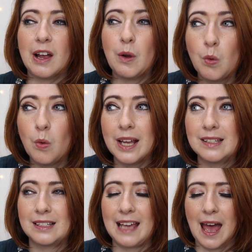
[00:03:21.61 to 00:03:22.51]
I
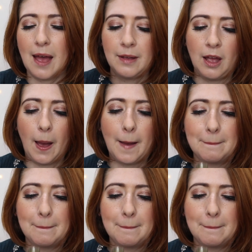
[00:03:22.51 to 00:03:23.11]
always get a